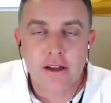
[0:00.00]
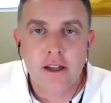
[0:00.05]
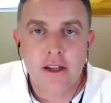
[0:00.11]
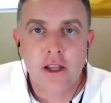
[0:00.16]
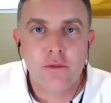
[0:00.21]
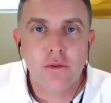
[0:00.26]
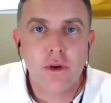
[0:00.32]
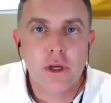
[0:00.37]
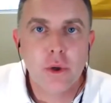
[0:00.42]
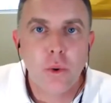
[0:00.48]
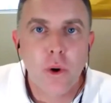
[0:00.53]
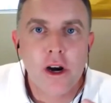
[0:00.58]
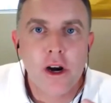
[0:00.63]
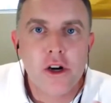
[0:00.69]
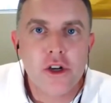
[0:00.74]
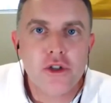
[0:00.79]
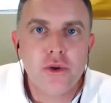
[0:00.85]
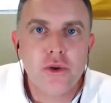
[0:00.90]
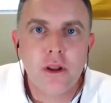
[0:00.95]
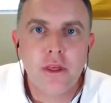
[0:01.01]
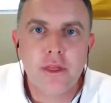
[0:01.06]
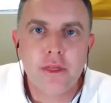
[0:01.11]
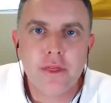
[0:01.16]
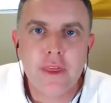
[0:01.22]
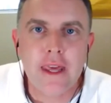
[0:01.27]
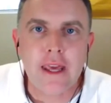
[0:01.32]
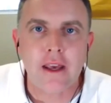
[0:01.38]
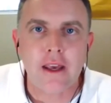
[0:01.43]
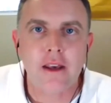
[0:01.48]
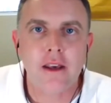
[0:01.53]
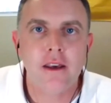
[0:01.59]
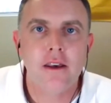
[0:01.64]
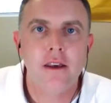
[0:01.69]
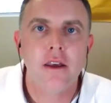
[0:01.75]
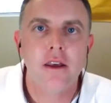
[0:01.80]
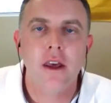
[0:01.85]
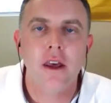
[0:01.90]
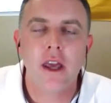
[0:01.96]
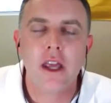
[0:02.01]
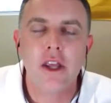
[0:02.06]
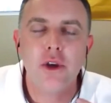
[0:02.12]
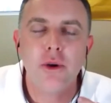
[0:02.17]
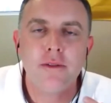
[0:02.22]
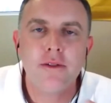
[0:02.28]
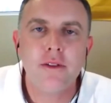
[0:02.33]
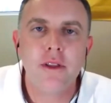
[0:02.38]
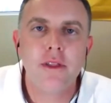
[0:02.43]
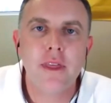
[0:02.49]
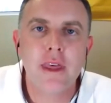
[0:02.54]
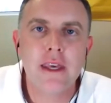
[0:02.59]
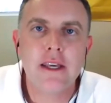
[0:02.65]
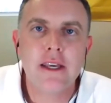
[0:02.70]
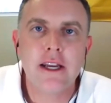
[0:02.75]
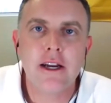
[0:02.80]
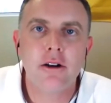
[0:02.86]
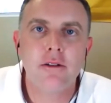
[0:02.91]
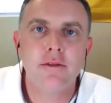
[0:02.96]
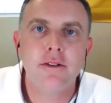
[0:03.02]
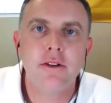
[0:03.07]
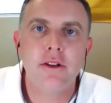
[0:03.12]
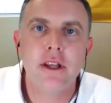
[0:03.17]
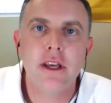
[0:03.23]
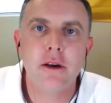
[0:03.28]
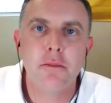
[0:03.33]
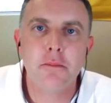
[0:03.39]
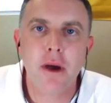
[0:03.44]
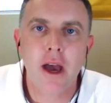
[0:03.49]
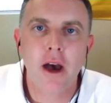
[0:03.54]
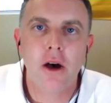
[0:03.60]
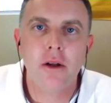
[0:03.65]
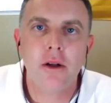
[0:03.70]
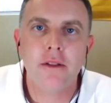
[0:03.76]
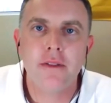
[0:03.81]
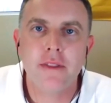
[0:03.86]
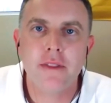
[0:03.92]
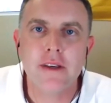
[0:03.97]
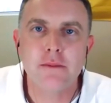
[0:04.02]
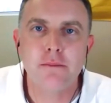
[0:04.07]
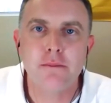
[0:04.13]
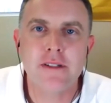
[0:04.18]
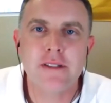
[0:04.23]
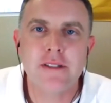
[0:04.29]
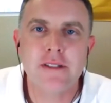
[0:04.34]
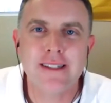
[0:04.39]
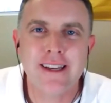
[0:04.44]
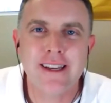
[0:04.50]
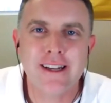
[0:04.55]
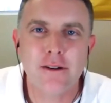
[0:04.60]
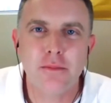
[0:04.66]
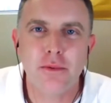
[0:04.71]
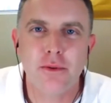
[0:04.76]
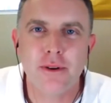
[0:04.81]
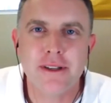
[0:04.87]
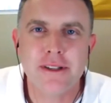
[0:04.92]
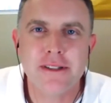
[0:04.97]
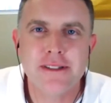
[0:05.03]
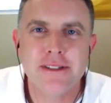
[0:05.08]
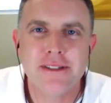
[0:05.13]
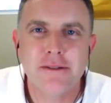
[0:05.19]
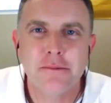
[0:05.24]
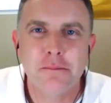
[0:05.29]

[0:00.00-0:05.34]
It requires you to think, and you have to think carefully about these missing data points.